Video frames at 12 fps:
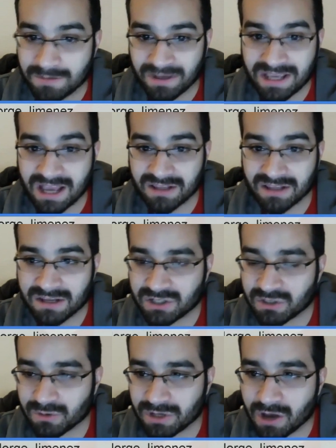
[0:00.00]
but yeah, and then
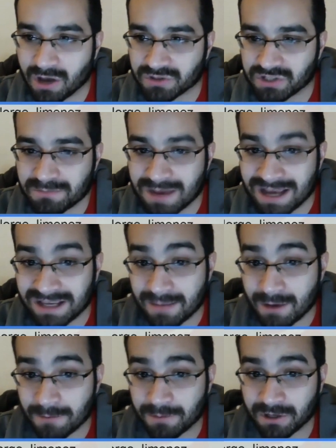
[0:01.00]
she would go. So she'd buy a
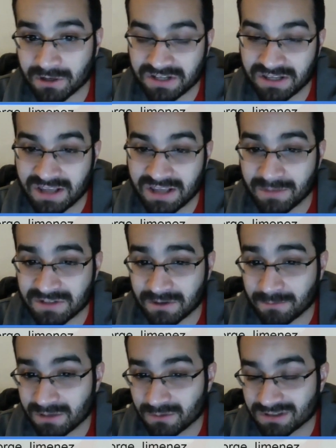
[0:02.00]
game up here. Say the M S R
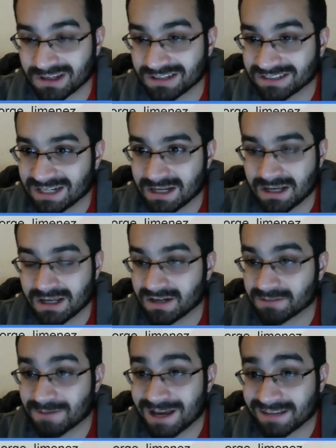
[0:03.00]
P was like,
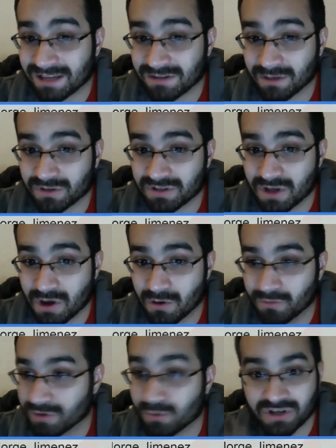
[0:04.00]
because back then there was
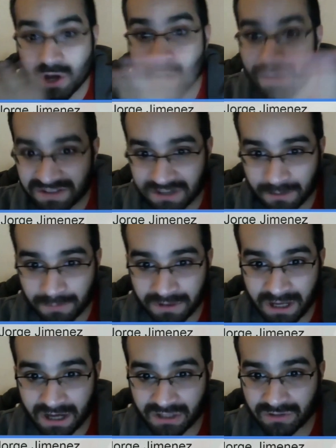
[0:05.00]
no there was no M S R
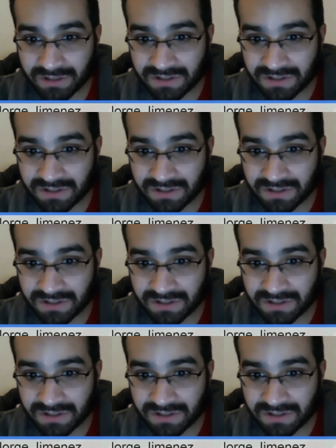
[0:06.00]
P actually.